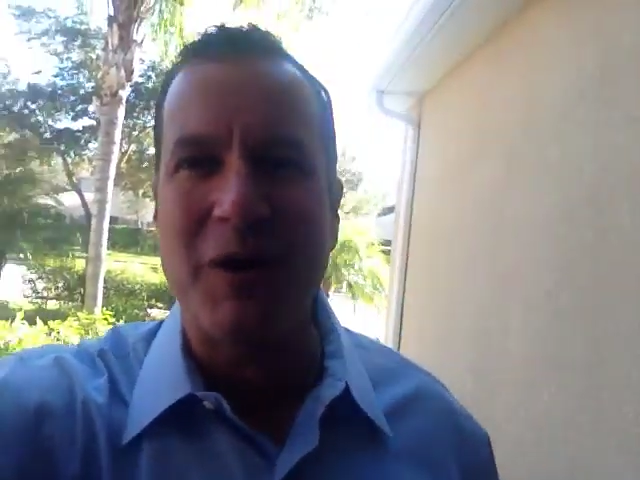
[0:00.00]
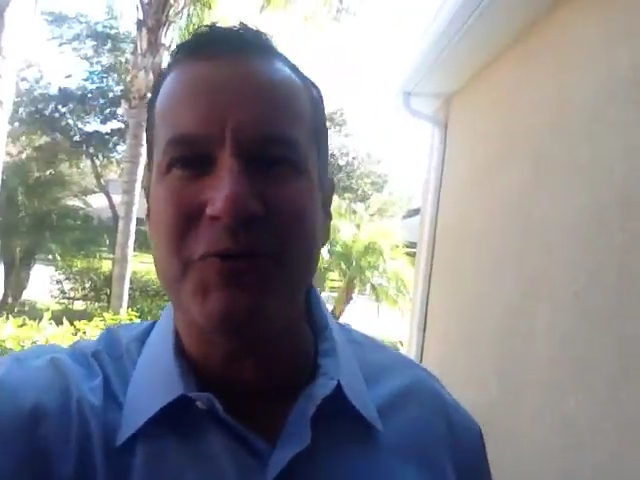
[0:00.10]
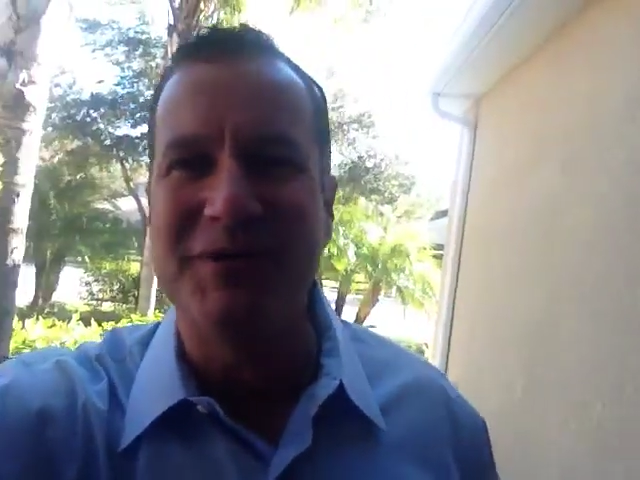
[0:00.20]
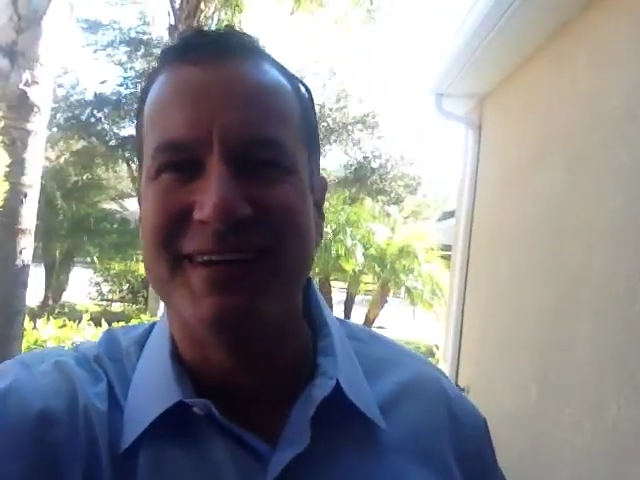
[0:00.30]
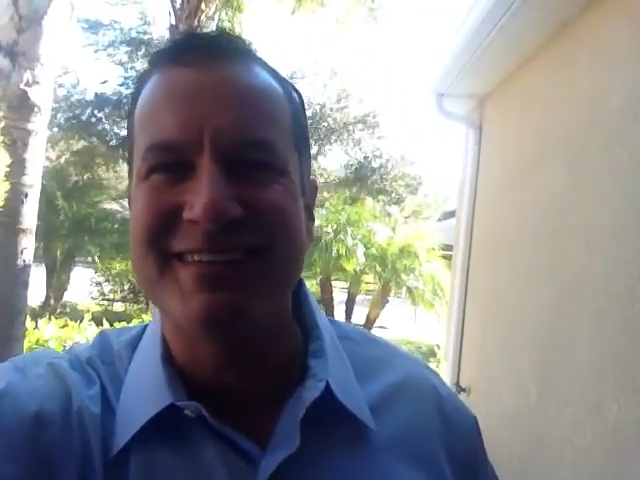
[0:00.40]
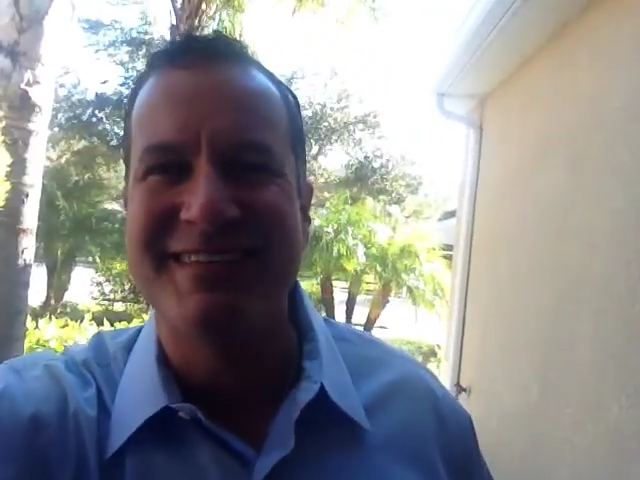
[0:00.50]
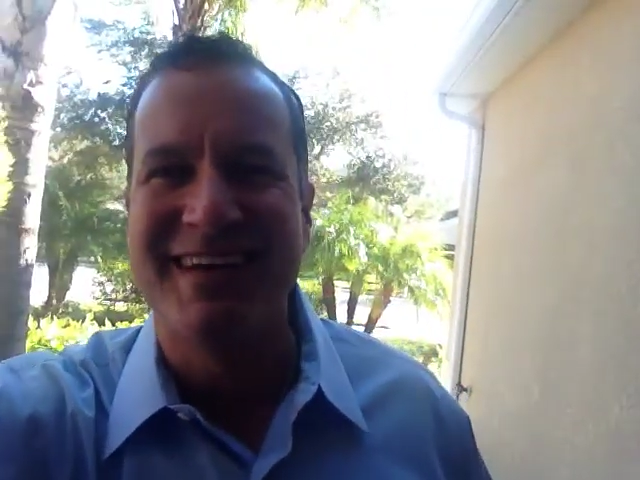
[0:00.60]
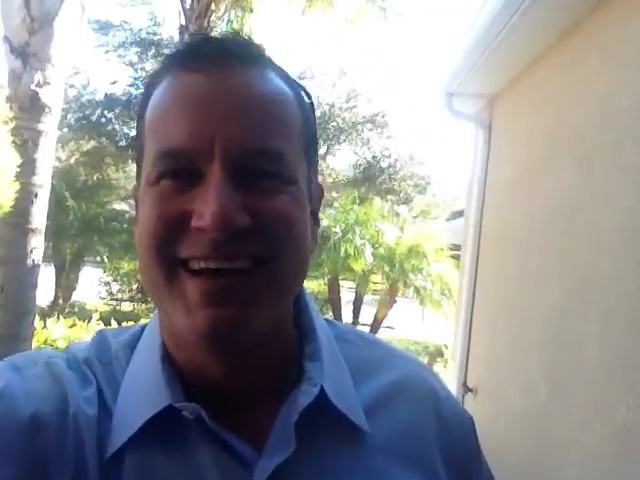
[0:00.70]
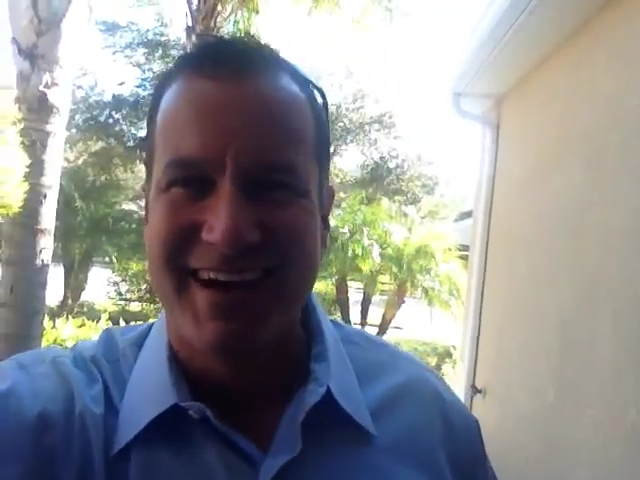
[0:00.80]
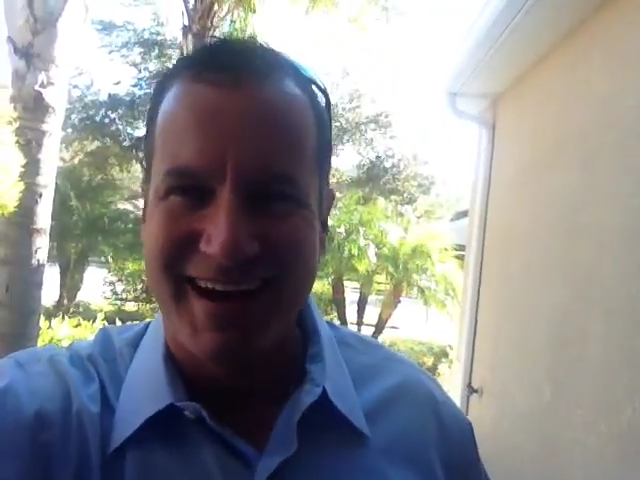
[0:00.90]
why wouldn't it?
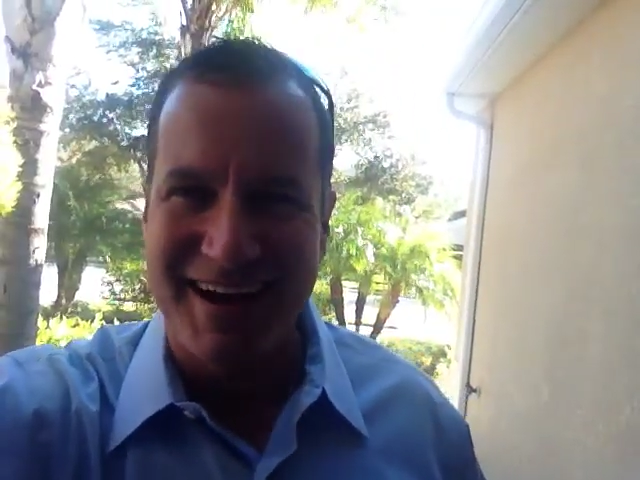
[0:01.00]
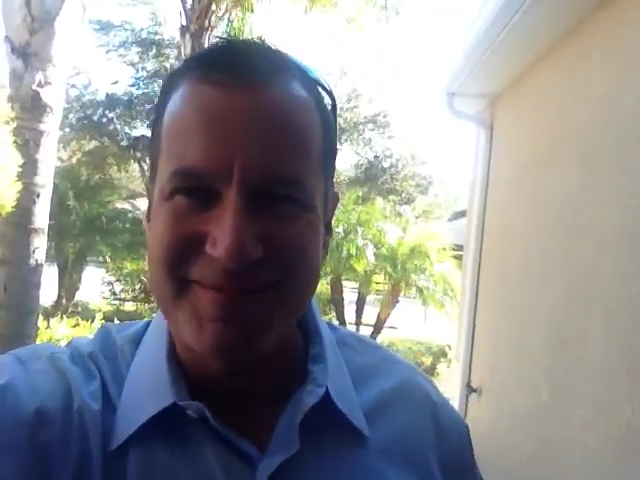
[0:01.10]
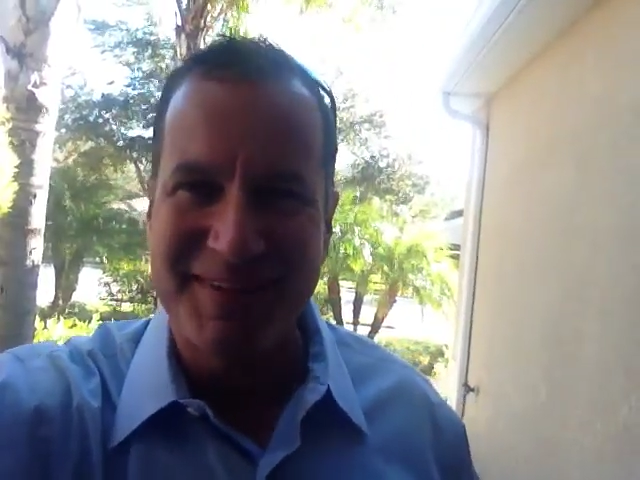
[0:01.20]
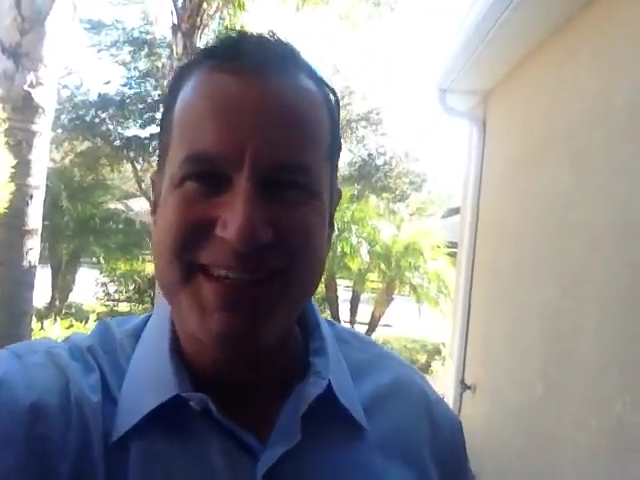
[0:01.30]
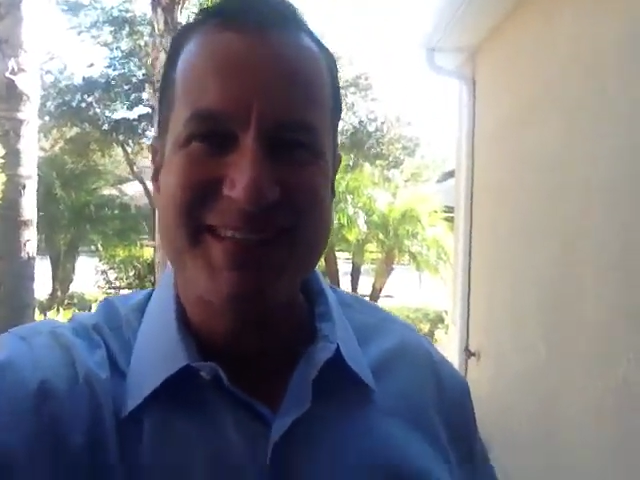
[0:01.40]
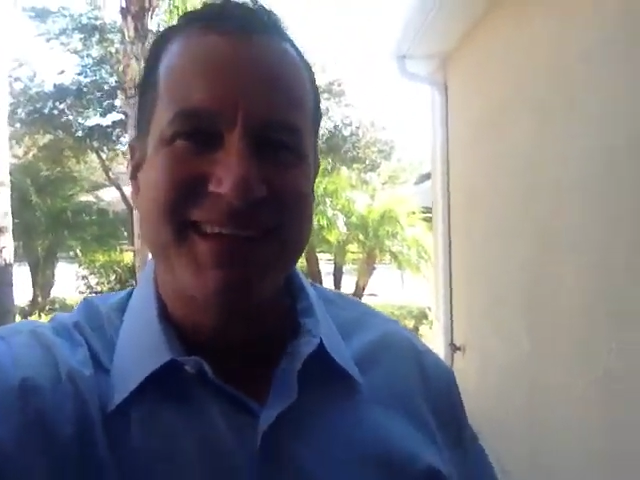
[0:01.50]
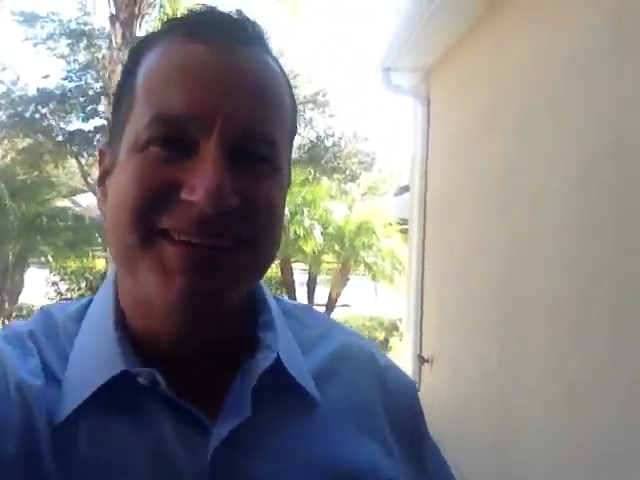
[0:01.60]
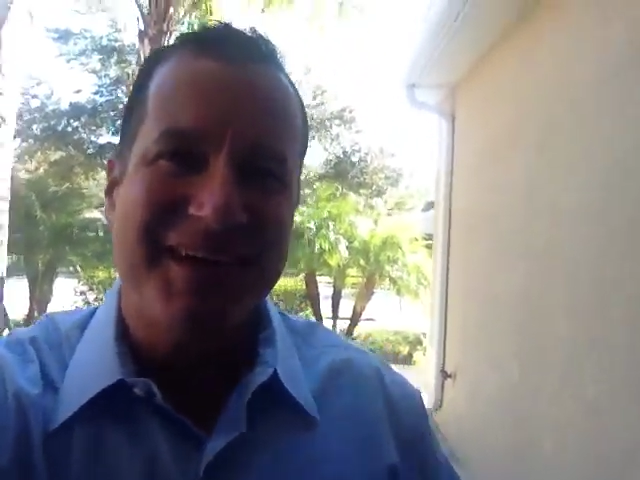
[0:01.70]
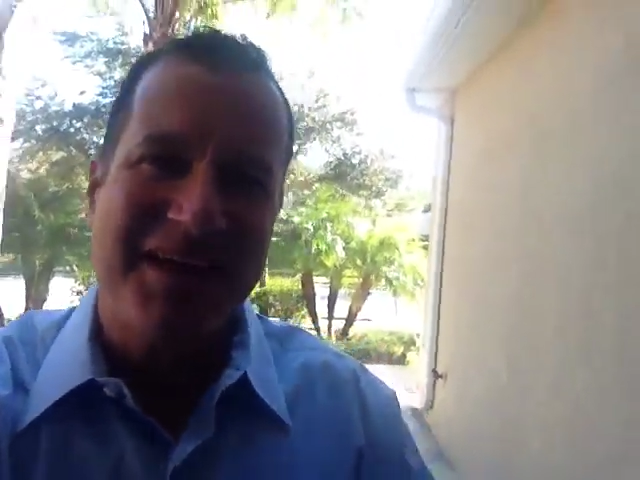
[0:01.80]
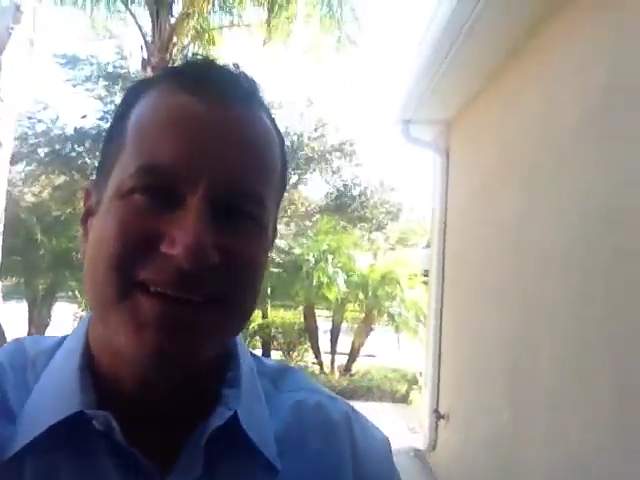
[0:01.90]
Please
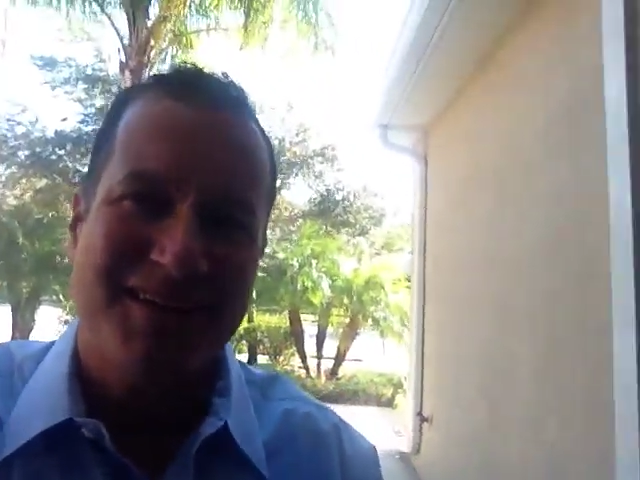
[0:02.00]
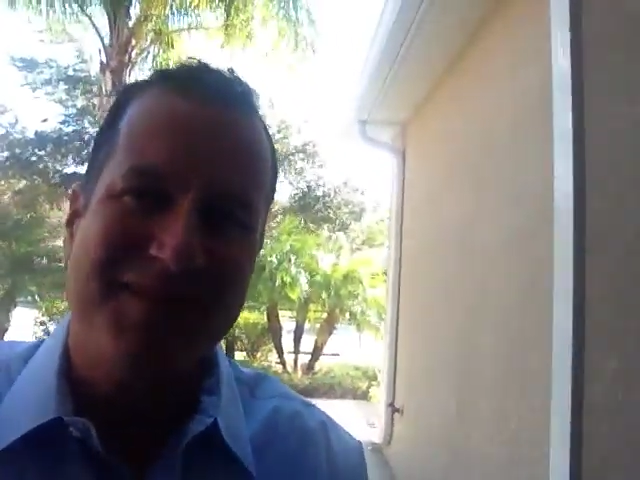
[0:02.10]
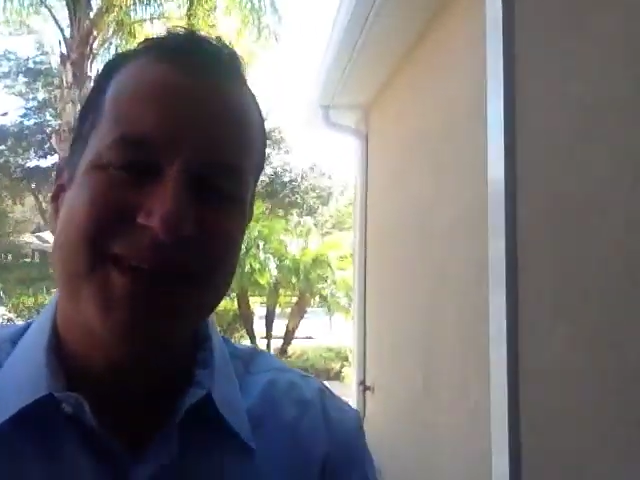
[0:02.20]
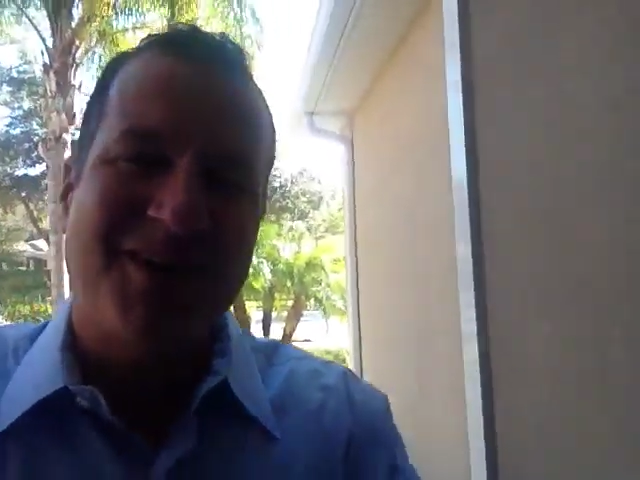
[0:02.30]
give me a